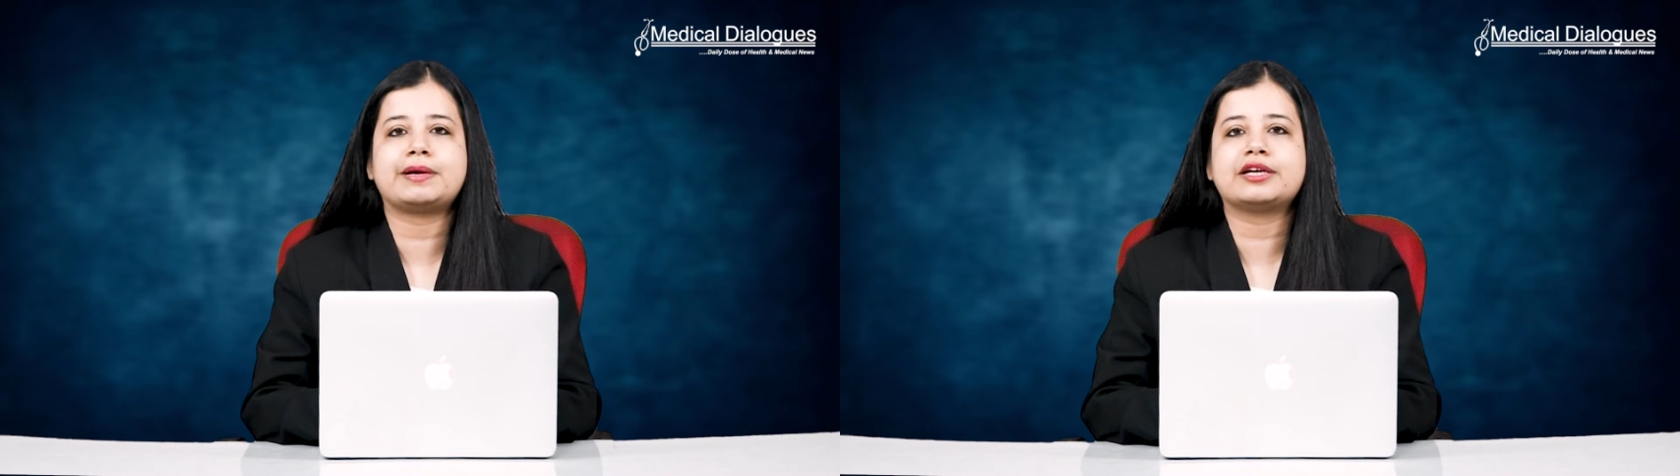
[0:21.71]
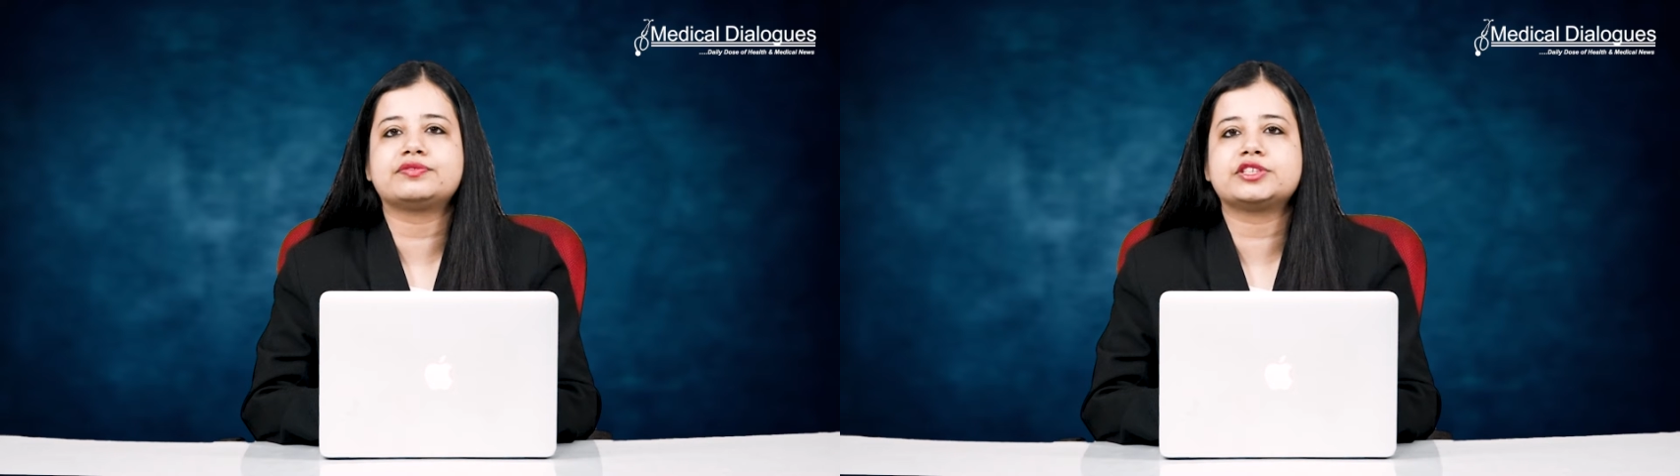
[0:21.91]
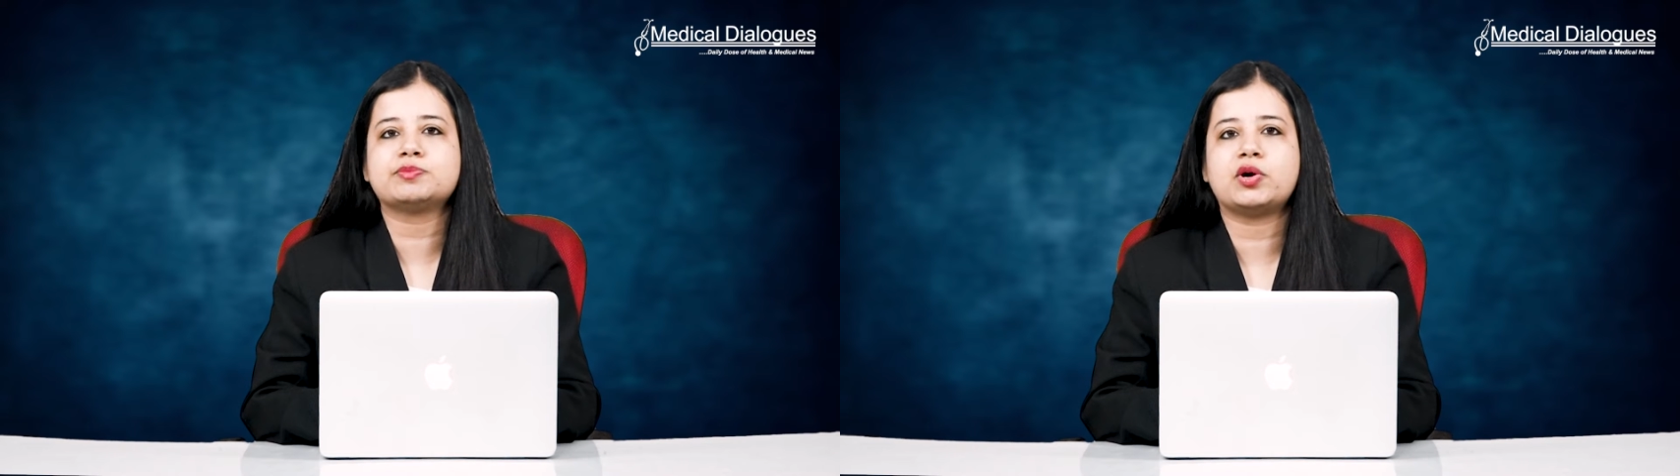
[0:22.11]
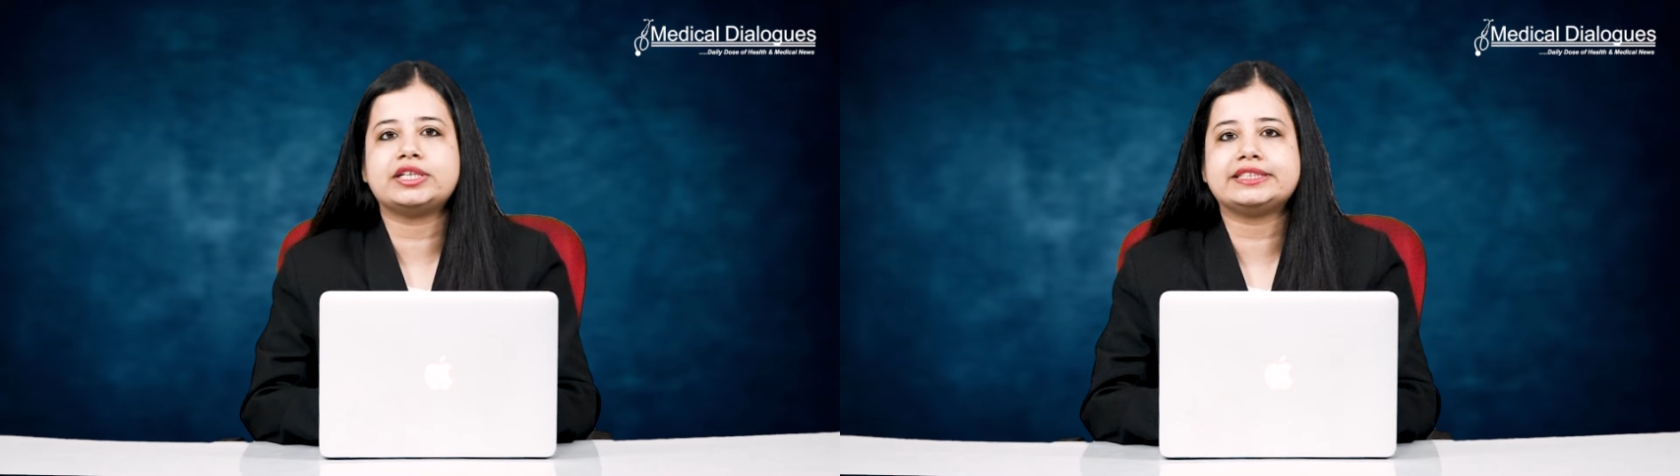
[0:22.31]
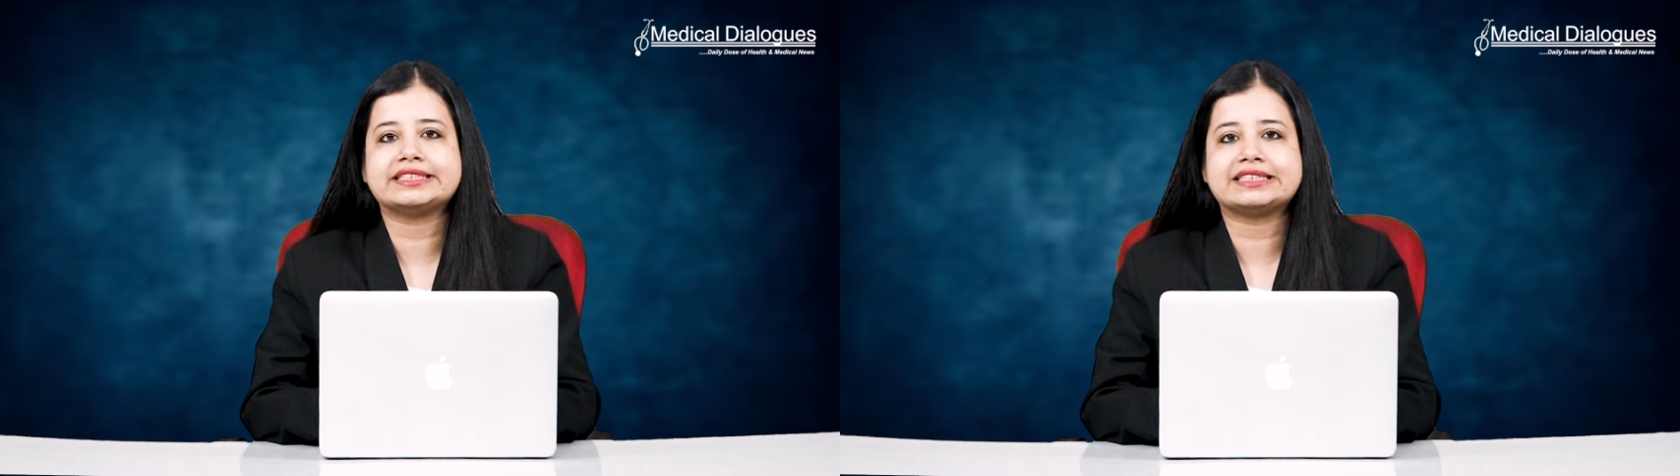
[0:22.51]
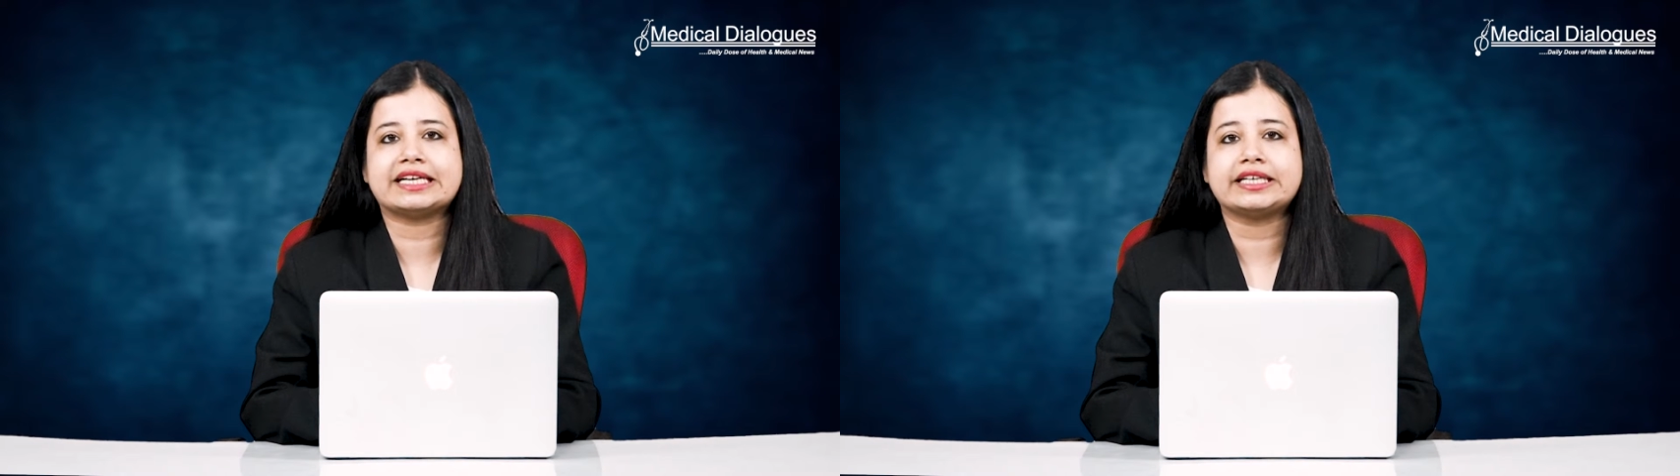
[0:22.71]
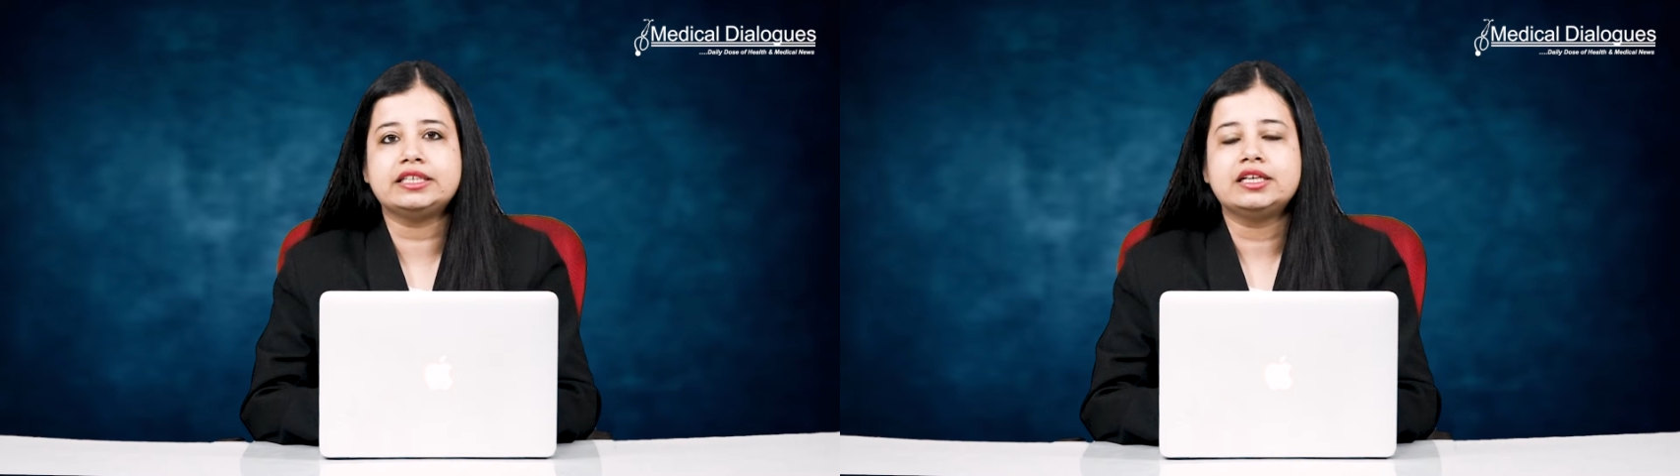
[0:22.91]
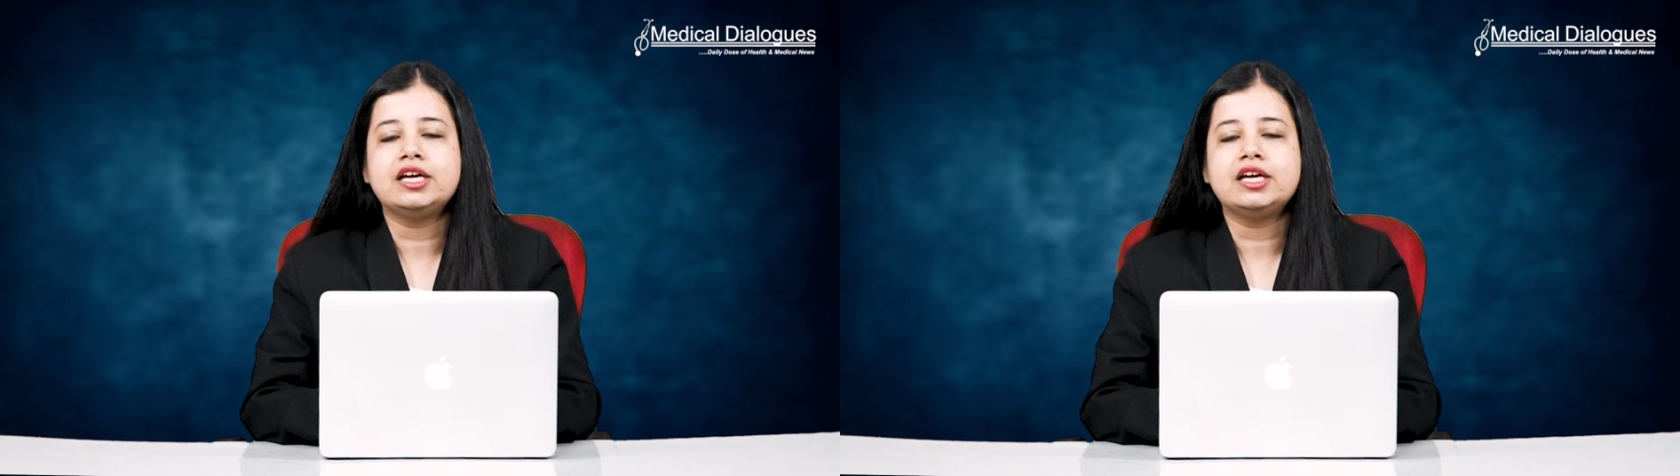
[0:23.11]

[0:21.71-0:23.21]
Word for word: part of the small intestine